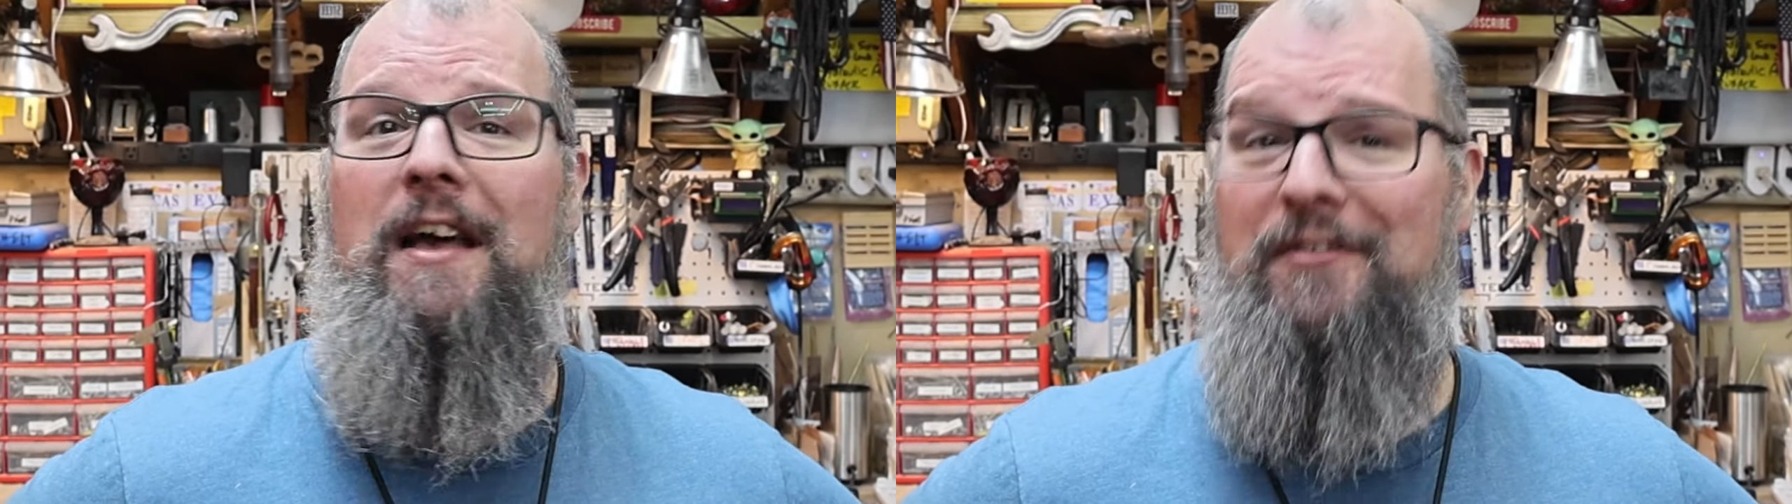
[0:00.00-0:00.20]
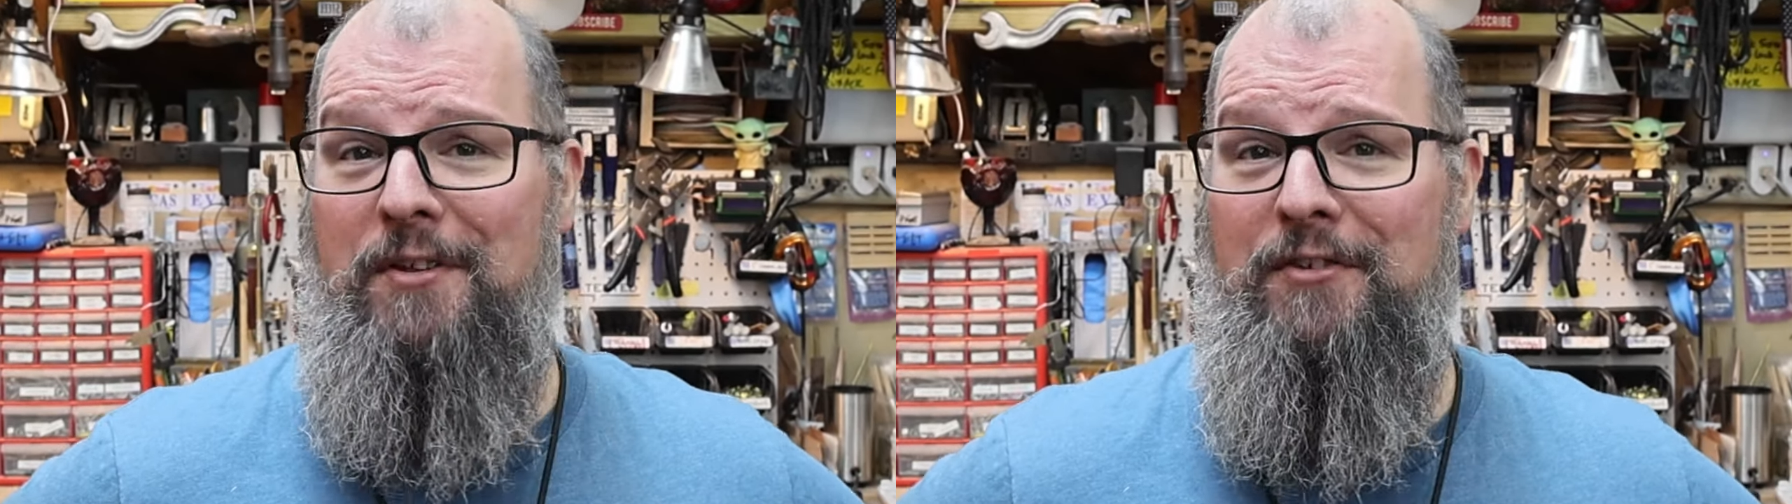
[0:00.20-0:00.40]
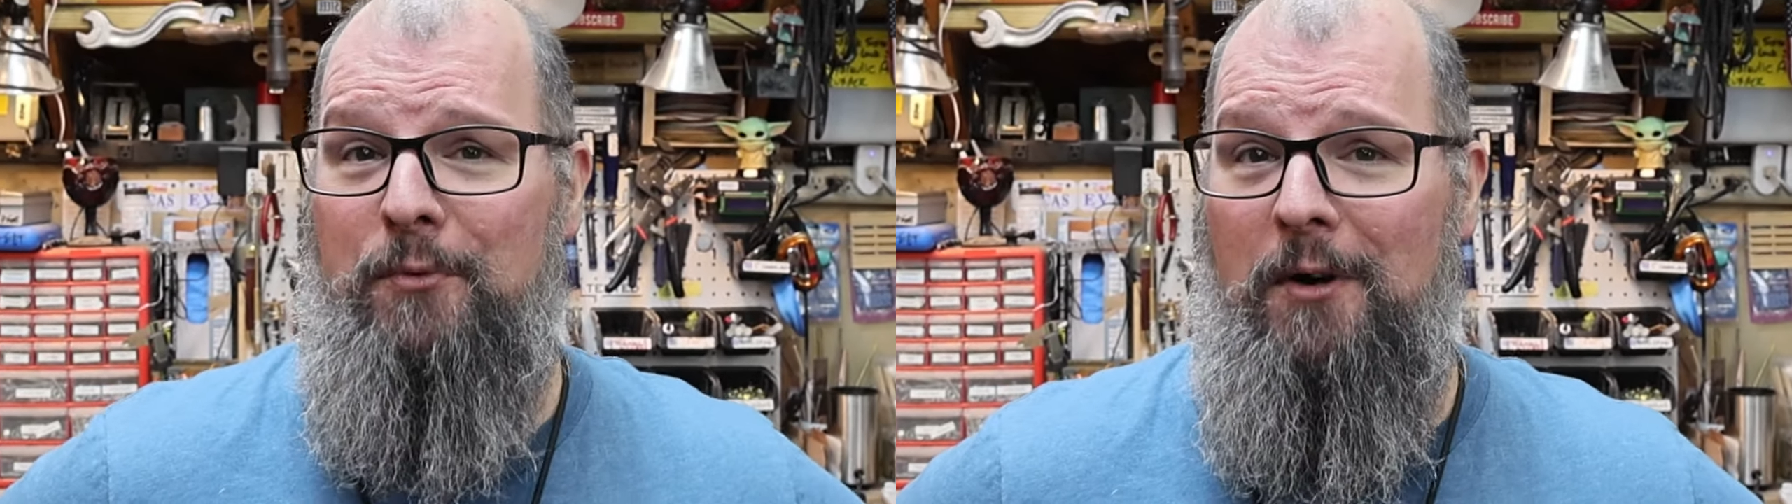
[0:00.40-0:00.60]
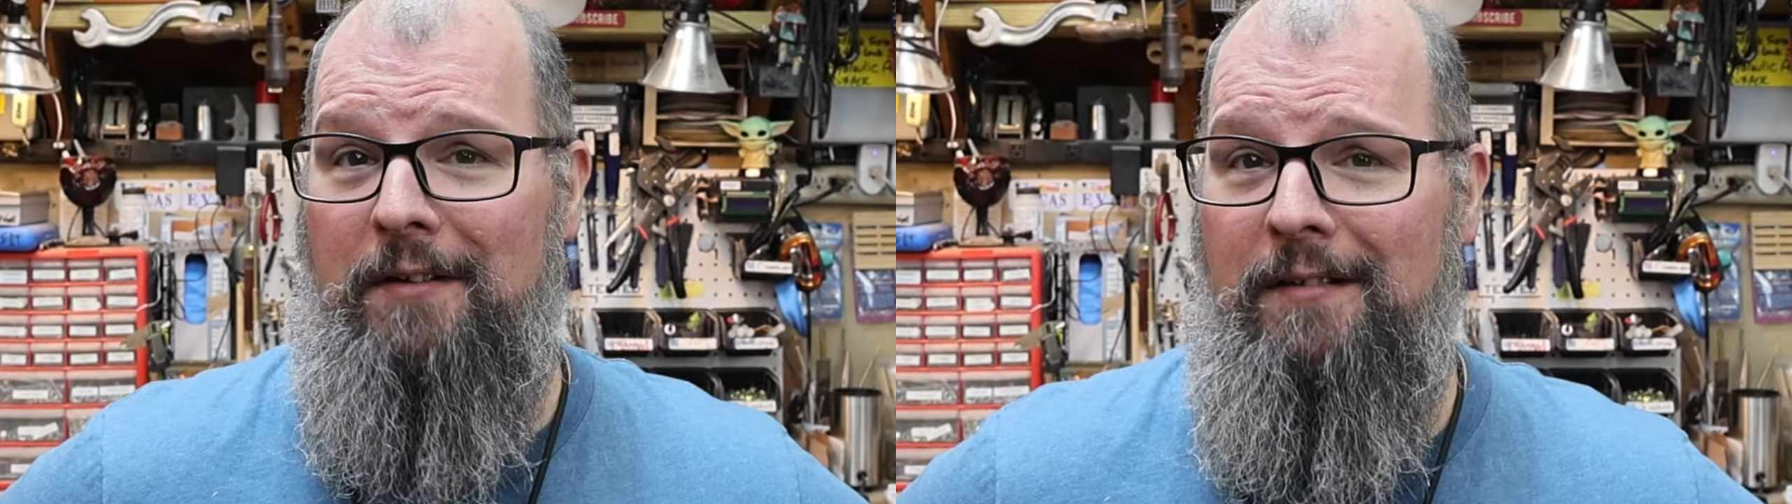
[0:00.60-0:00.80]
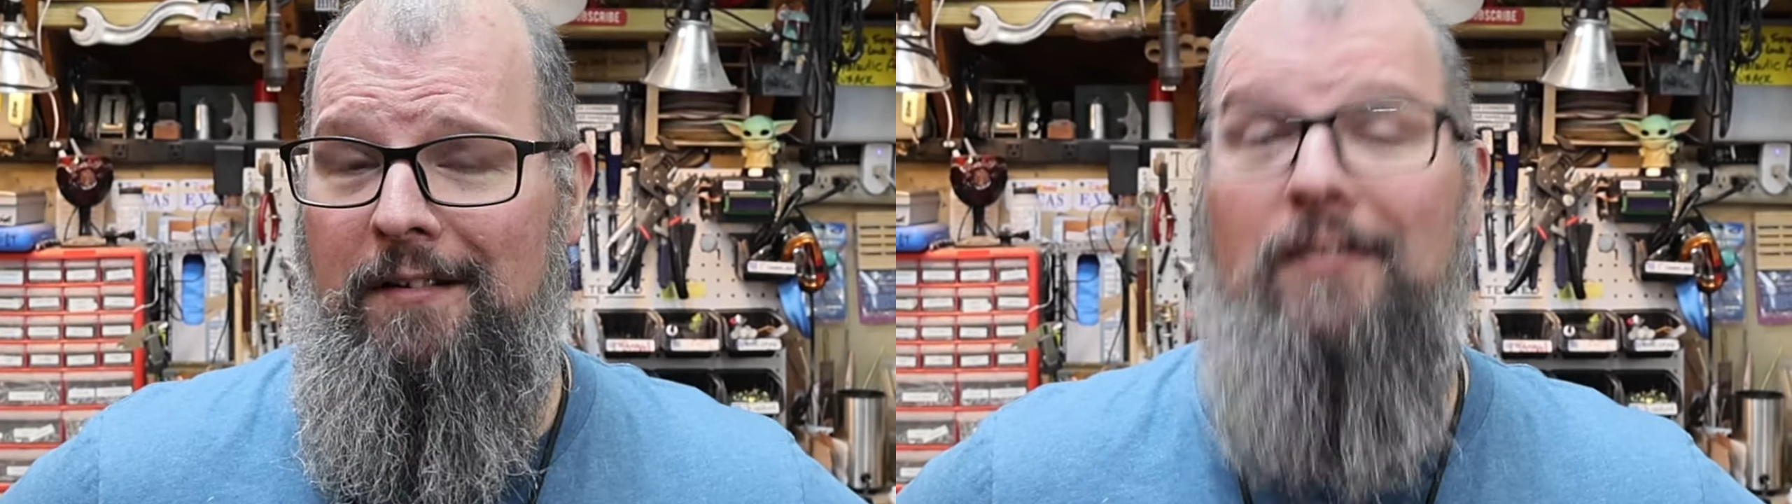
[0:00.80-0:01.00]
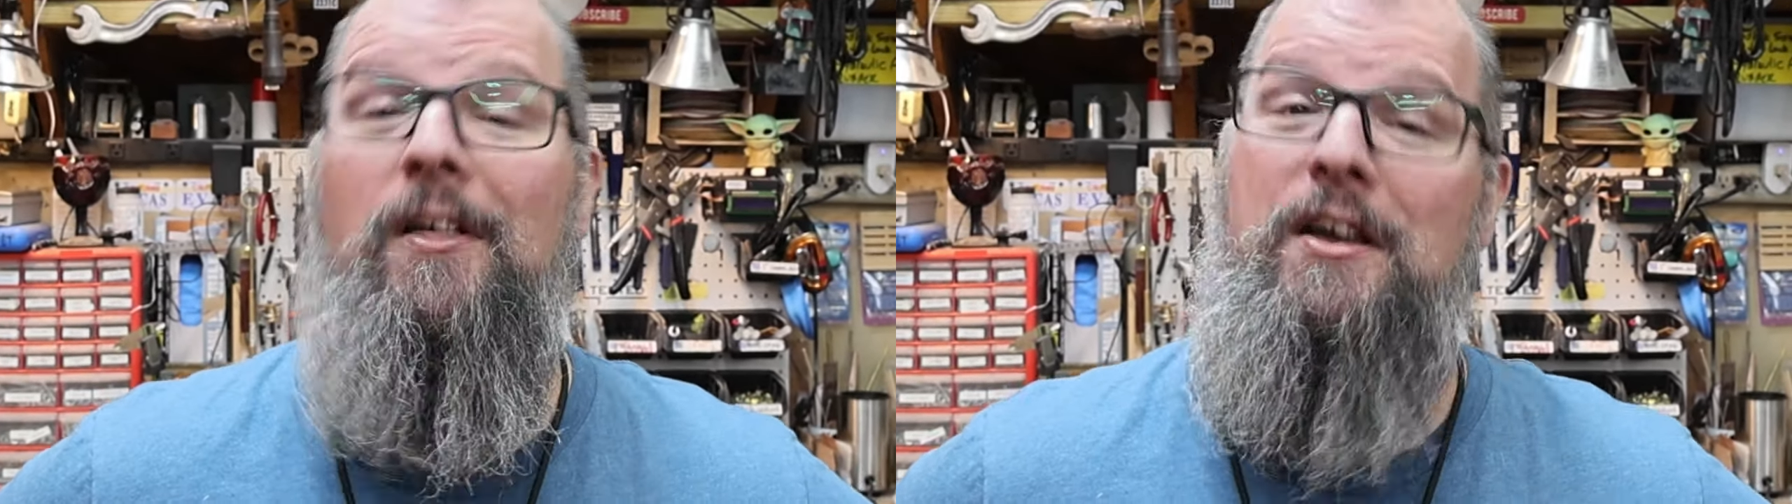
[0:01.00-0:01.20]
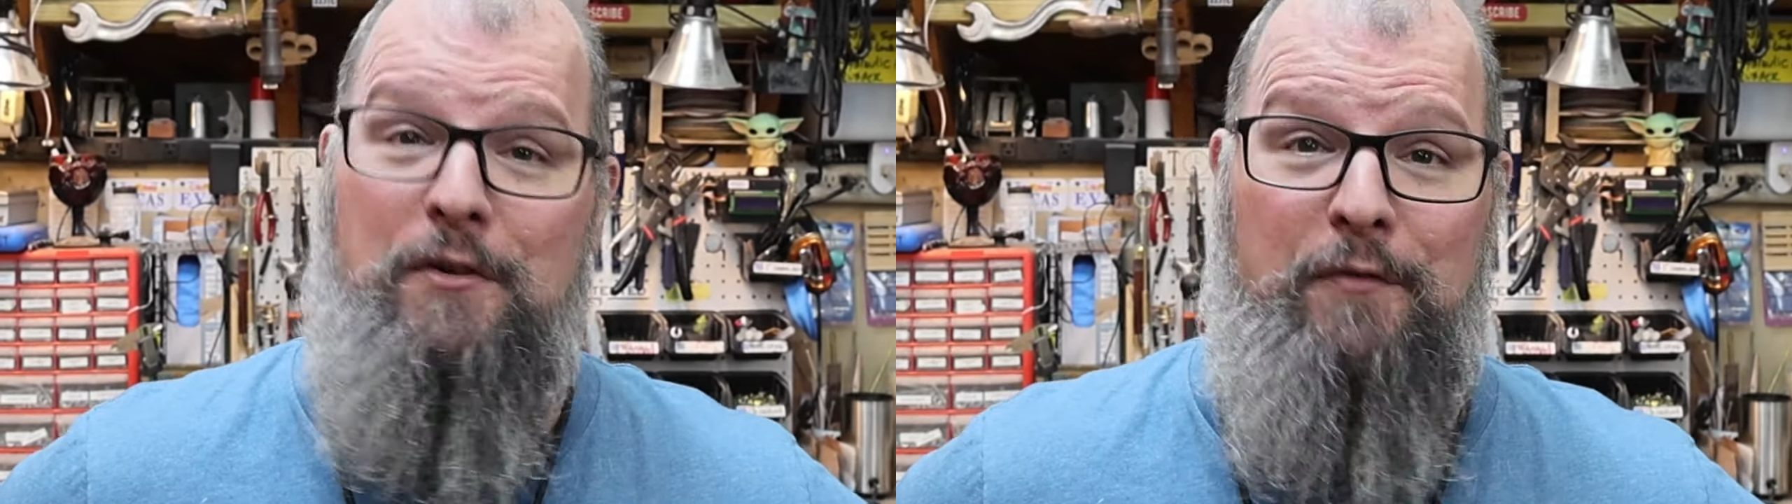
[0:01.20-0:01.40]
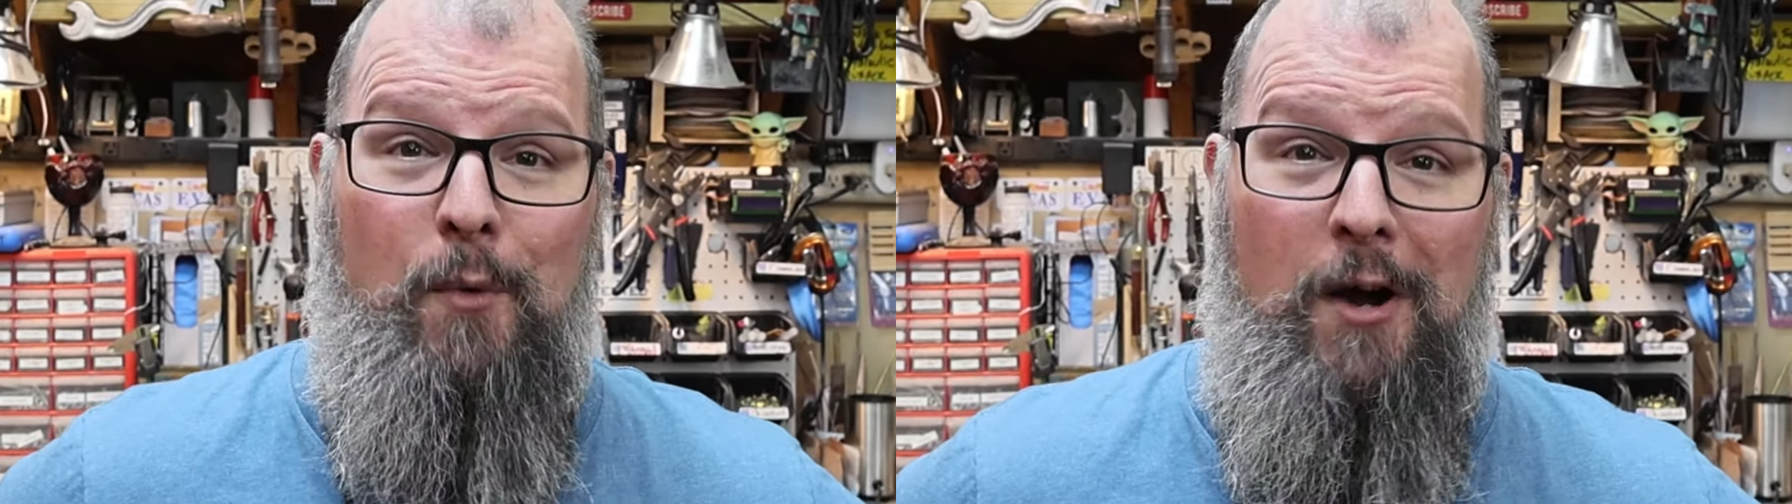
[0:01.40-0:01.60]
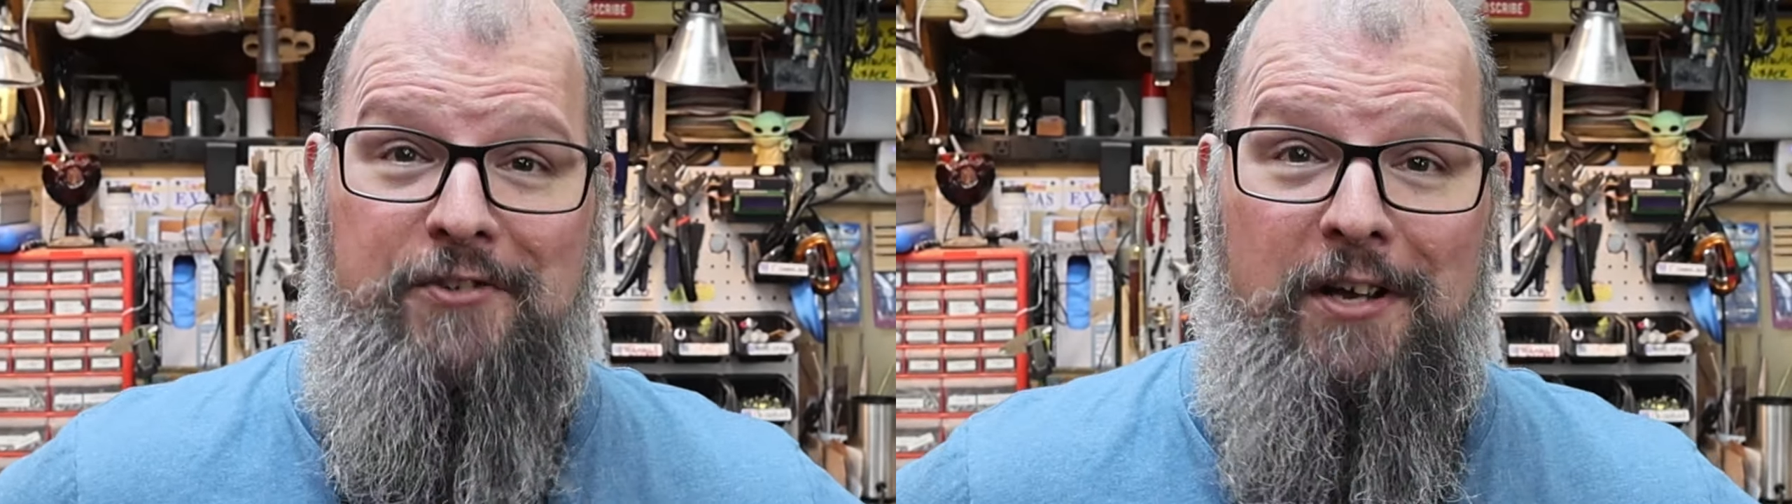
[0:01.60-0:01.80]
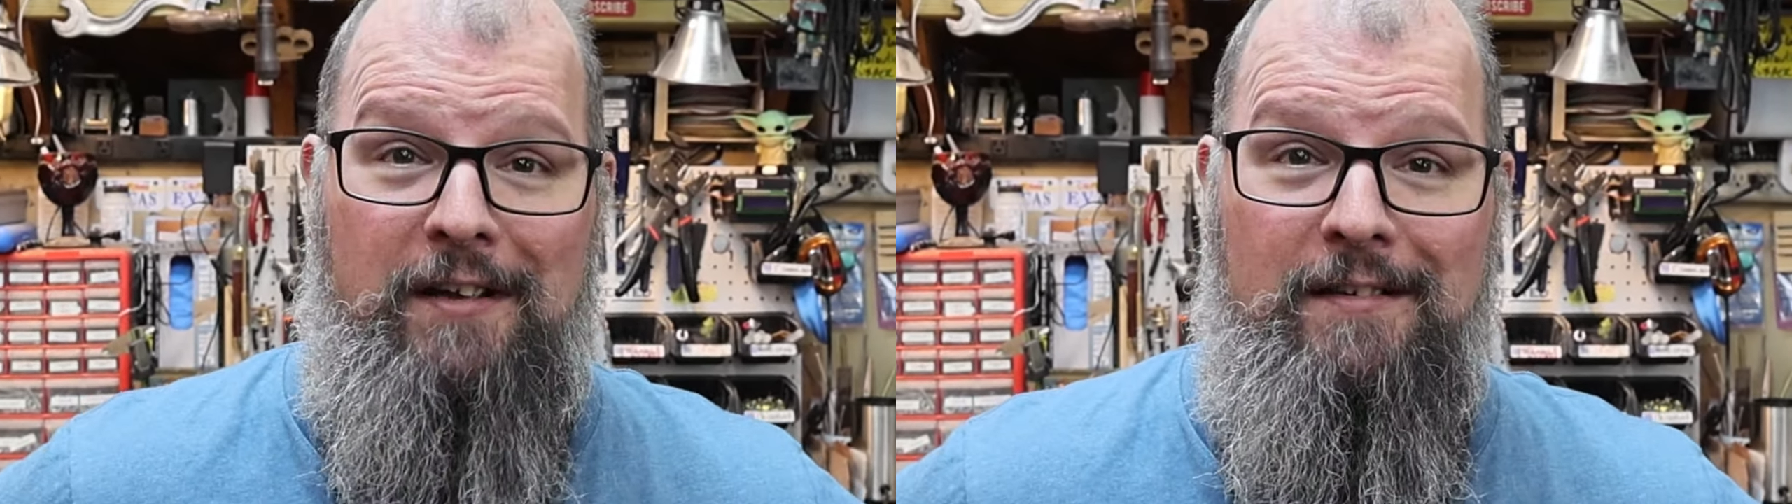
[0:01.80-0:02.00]
as this one. Thank you for
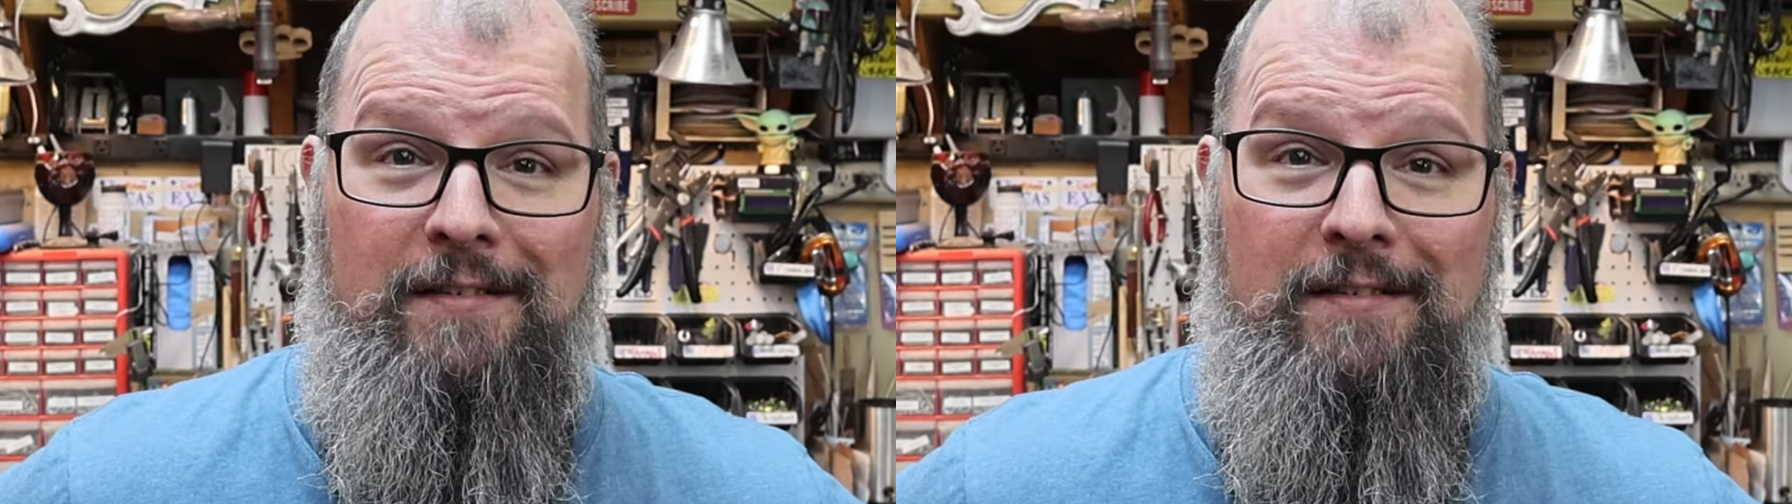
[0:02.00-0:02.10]
watching.